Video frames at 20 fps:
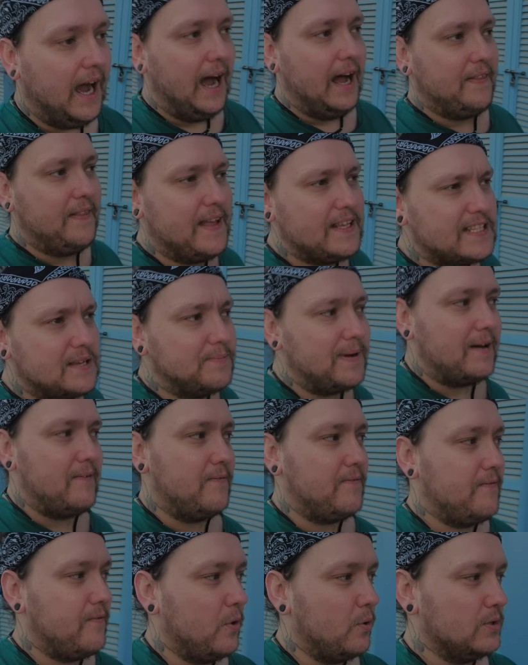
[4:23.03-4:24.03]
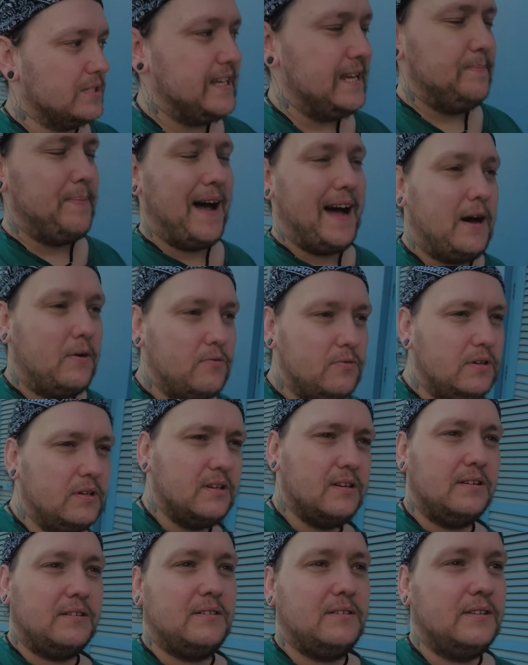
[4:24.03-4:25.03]
And that's about £40.
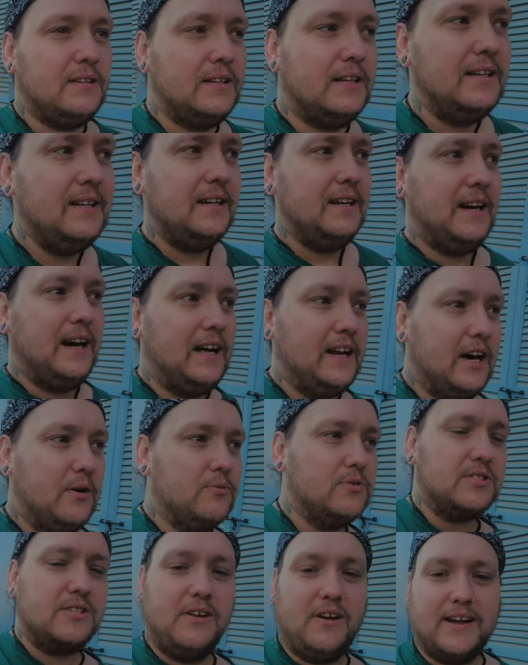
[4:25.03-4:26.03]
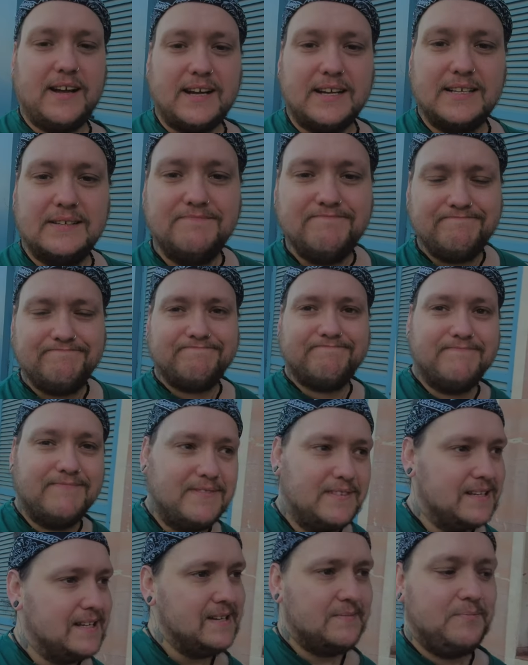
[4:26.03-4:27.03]
And I was like,
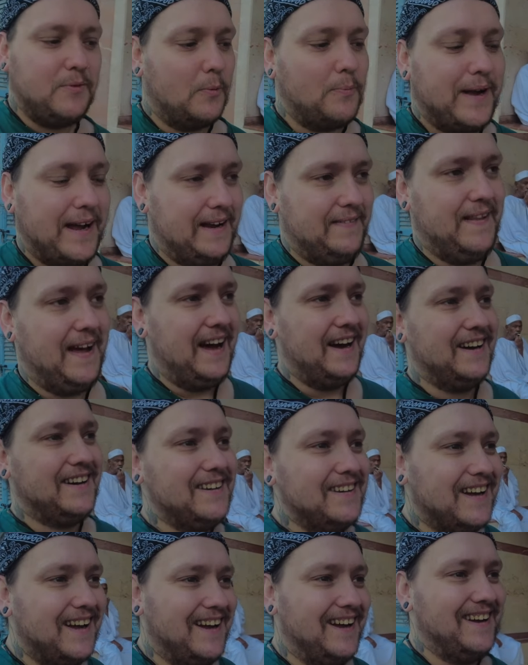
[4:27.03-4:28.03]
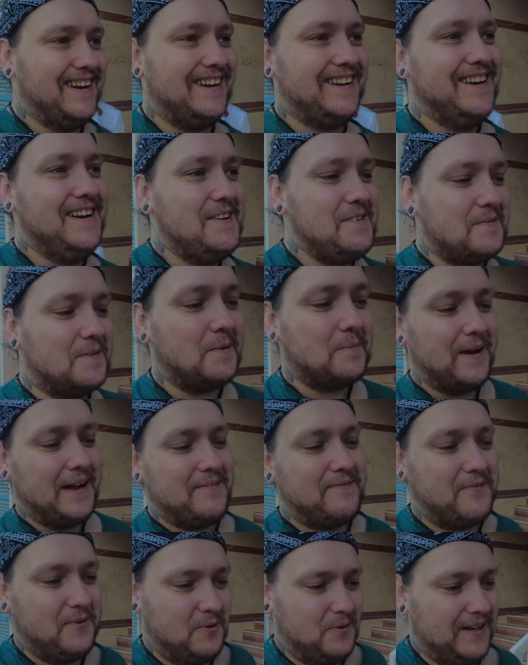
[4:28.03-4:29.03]
not paying that. Not
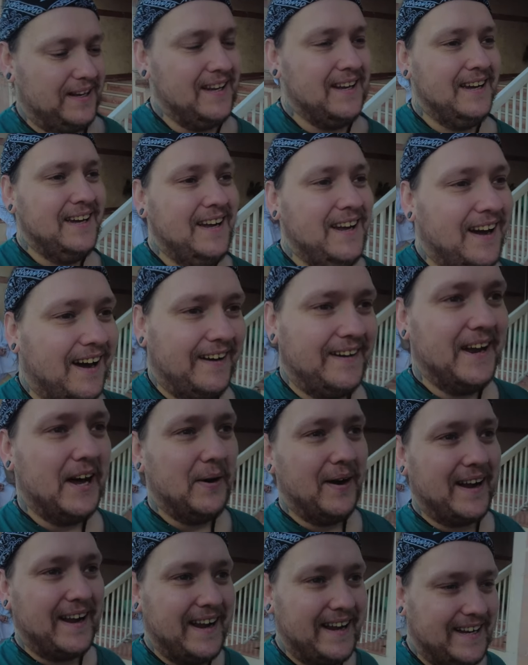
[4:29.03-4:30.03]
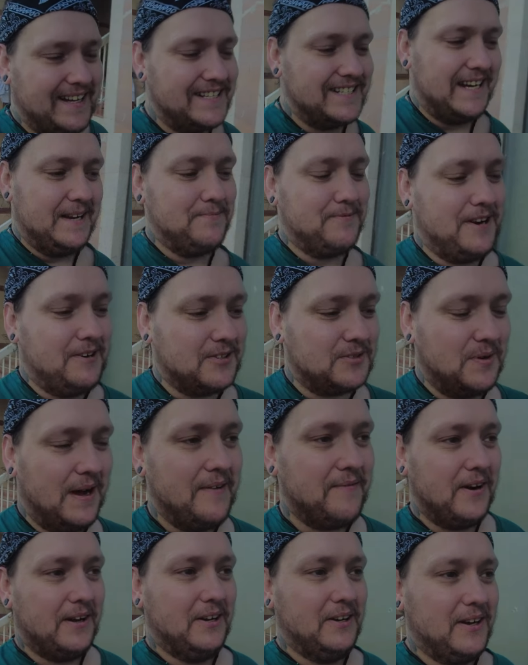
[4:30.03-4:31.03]
paying 40. I know I can get it cheaper elsewhere
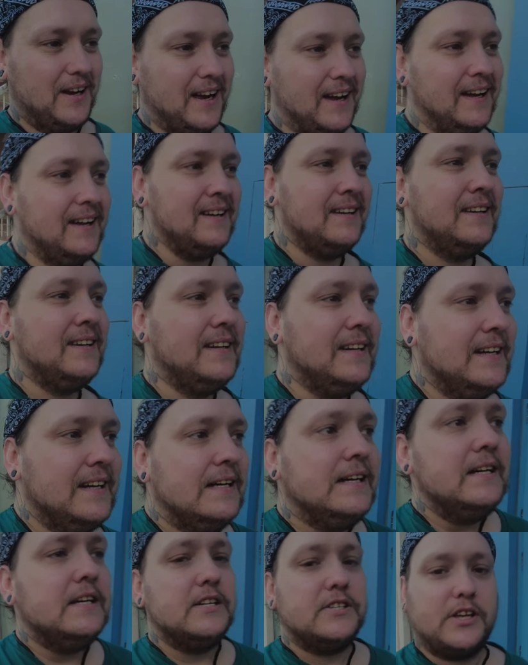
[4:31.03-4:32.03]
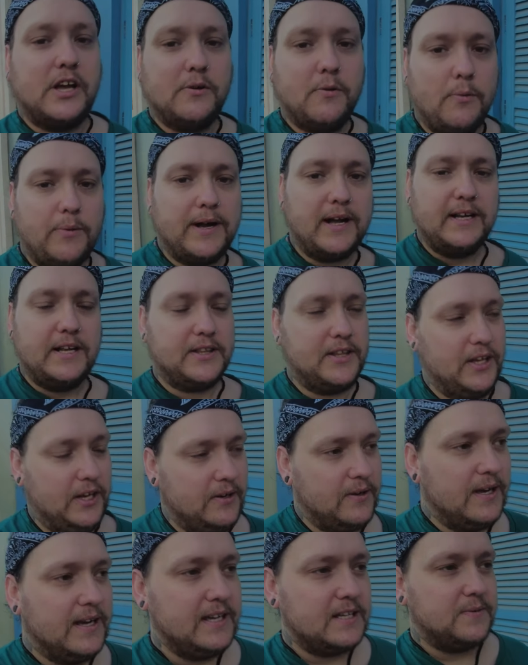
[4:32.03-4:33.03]
if I look. So what we're gonna do
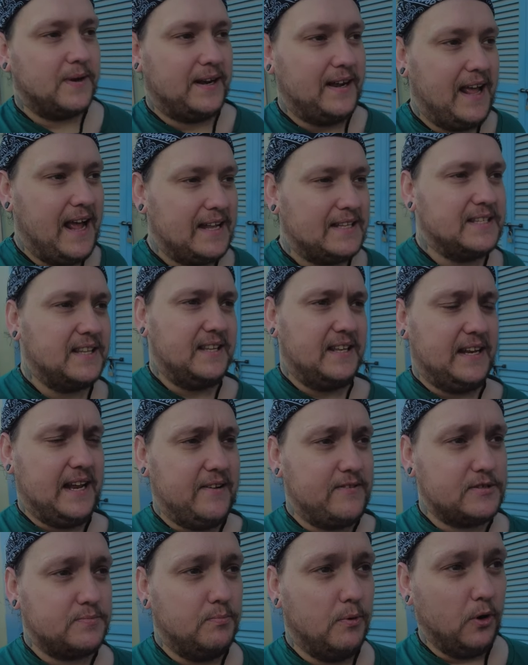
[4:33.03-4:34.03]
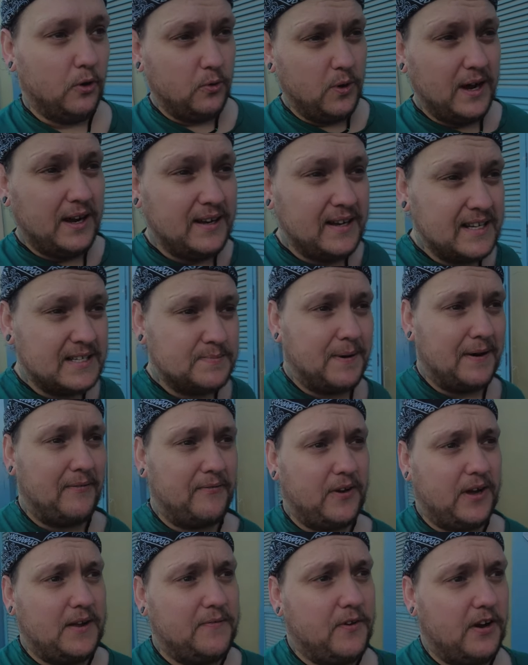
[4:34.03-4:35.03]
is we're gonna head to the nearest mall. It's about
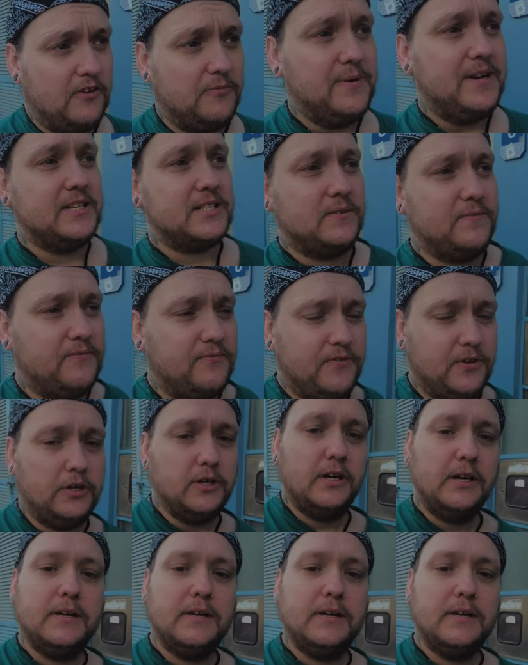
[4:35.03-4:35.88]
35 minutes on foot.